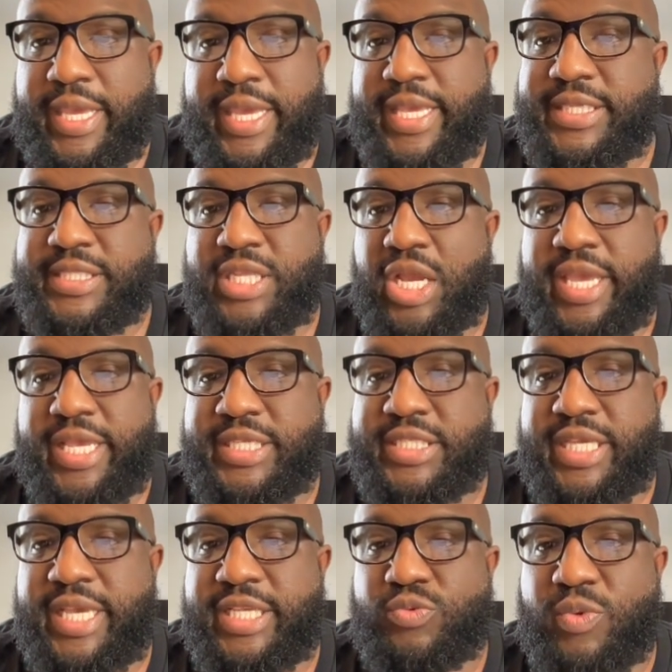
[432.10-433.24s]

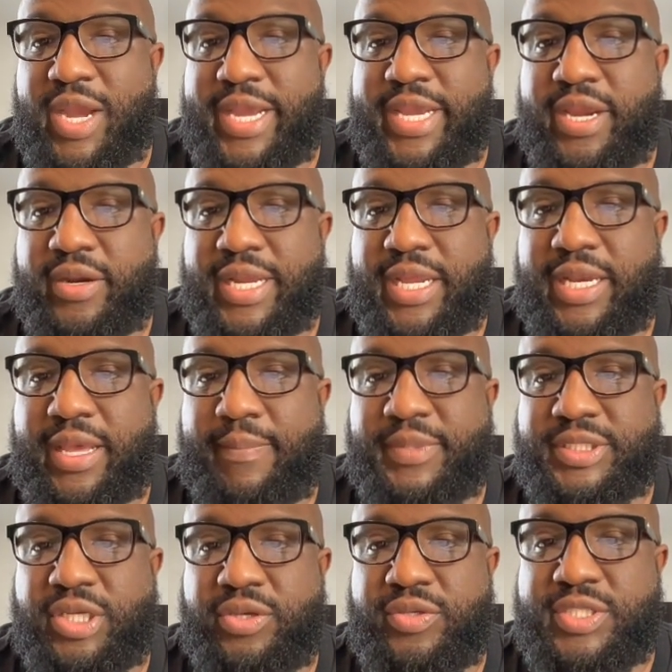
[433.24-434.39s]
It's right here. Now I'm going to
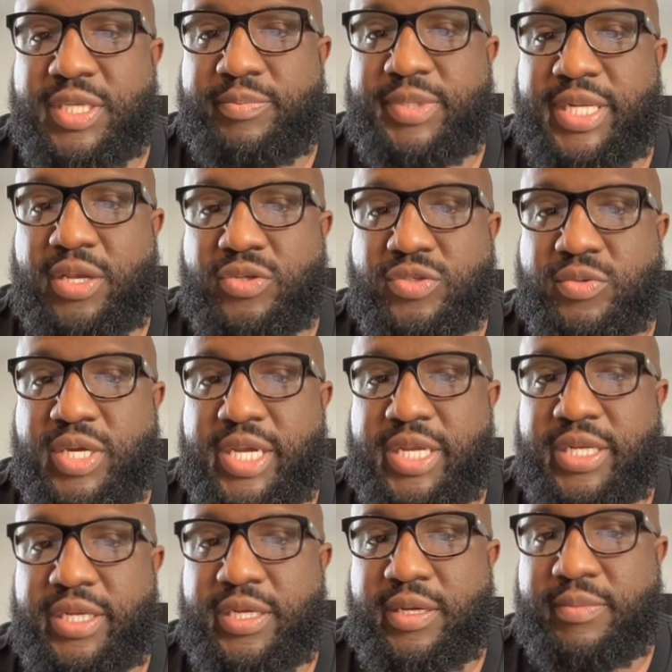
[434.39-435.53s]
show you something else, right?
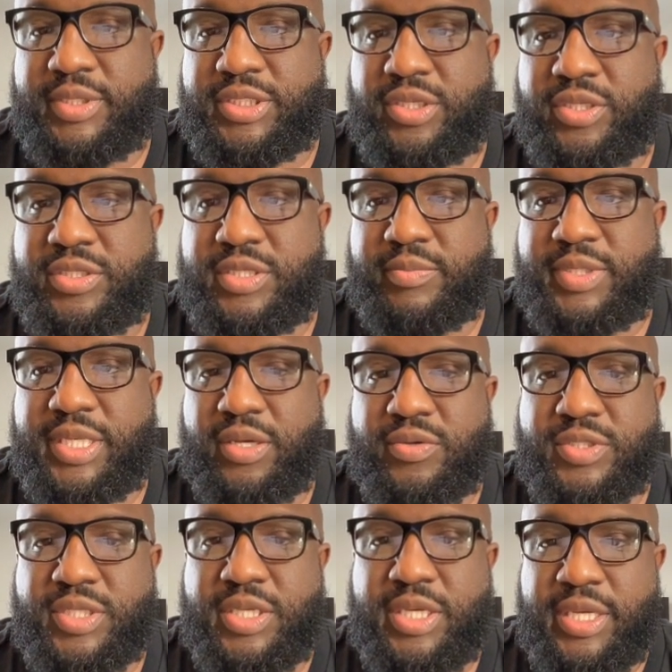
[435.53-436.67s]
I'm going to show you something
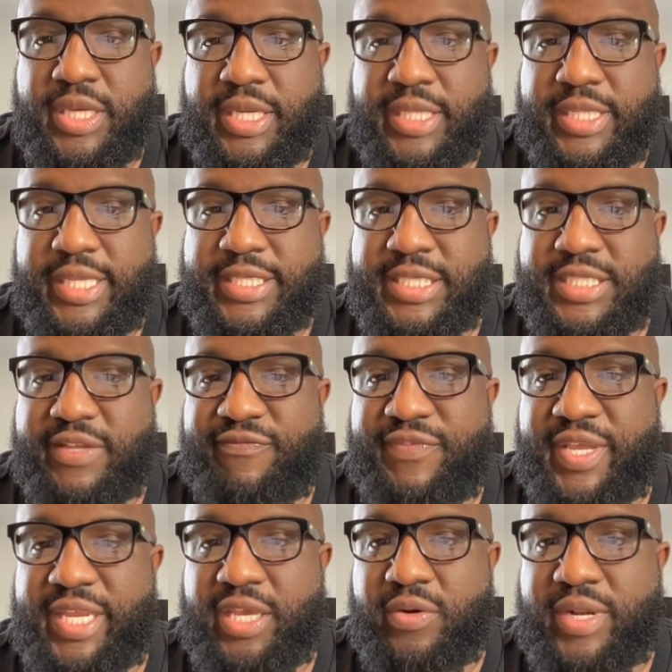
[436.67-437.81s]
else. This is the
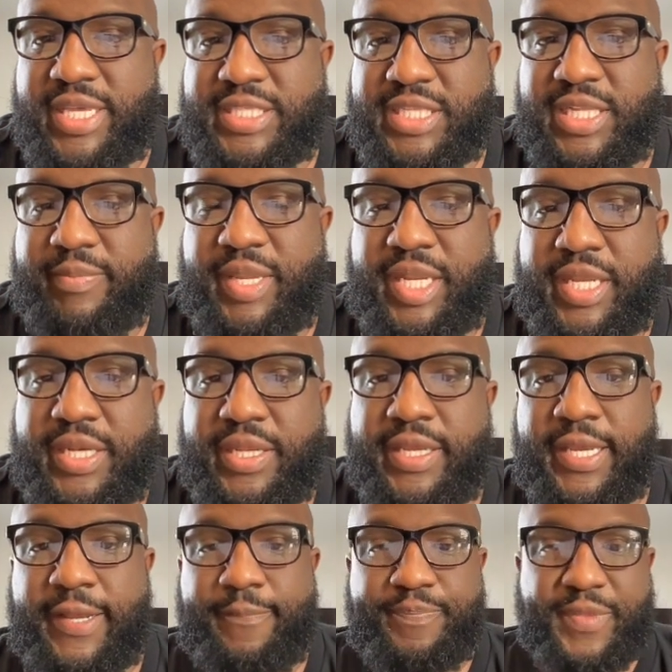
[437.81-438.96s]
video that's limited.
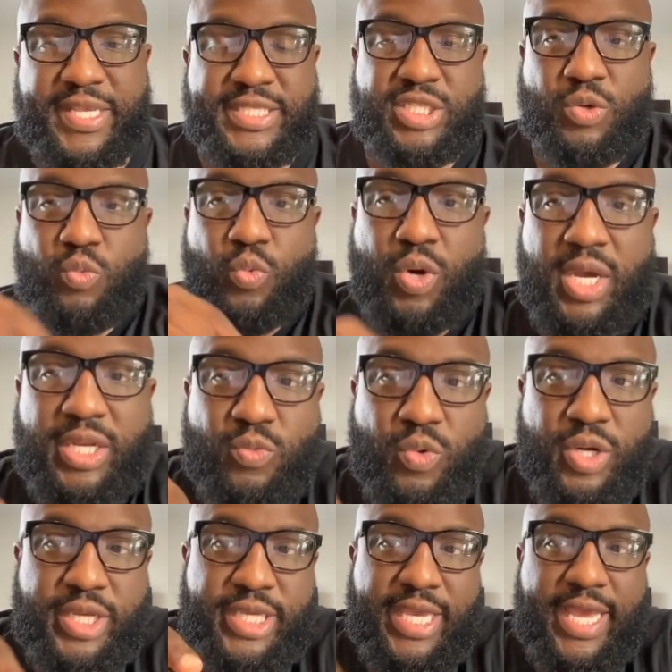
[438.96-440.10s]
It's the one
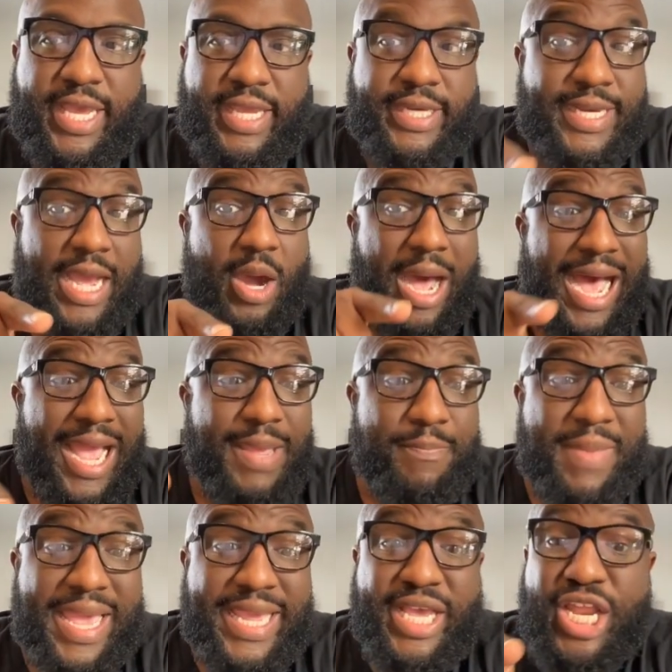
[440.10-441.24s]
where Ye. Now, I
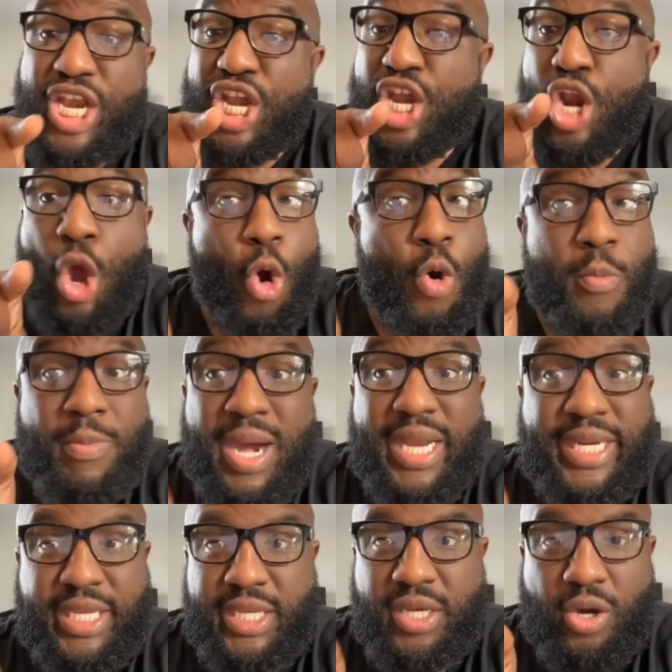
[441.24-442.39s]
make no
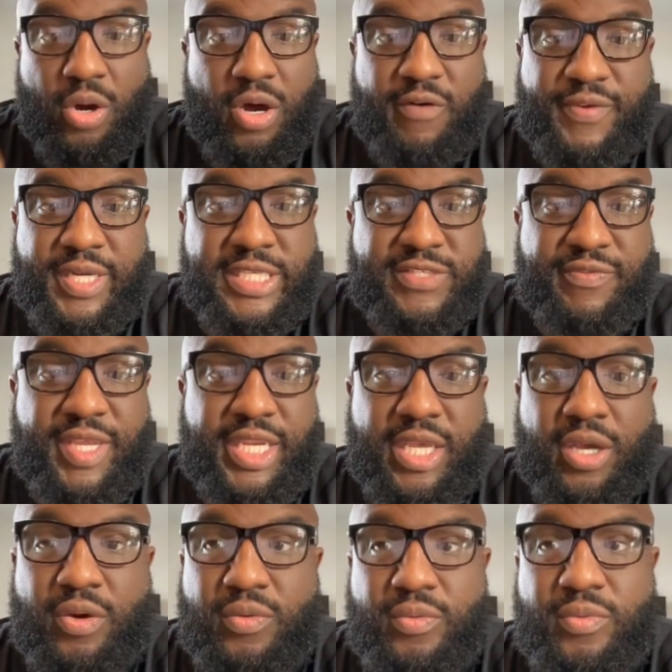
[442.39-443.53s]
money off of this
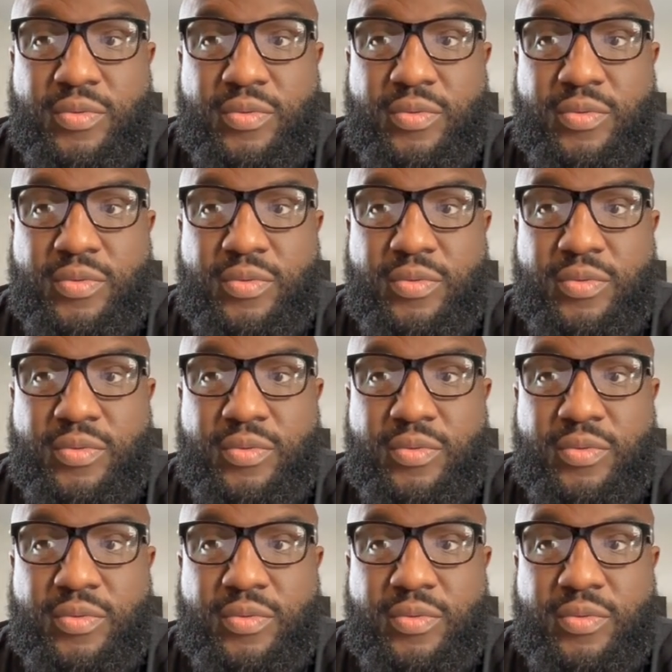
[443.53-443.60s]
video.